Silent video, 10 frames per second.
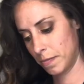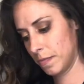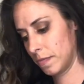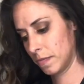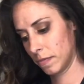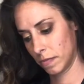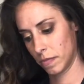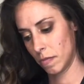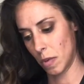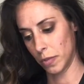I'm
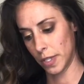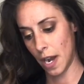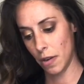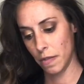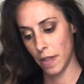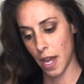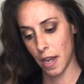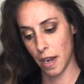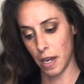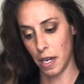almost out of
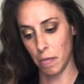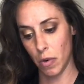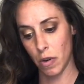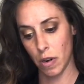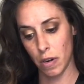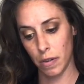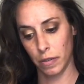that. I need more.